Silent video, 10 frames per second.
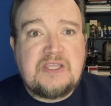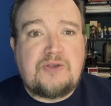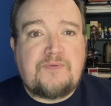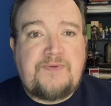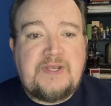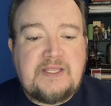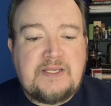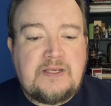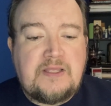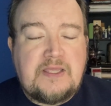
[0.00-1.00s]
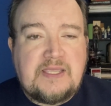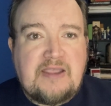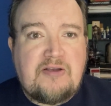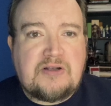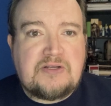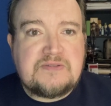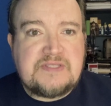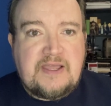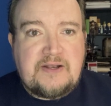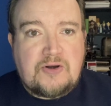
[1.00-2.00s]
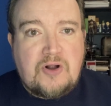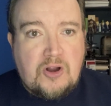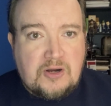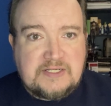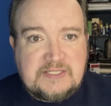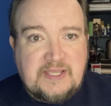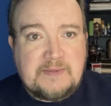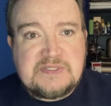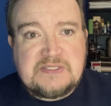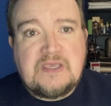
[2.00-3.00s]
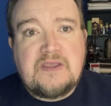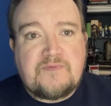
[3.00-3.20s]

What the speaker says: You're fitting characters that are archetypes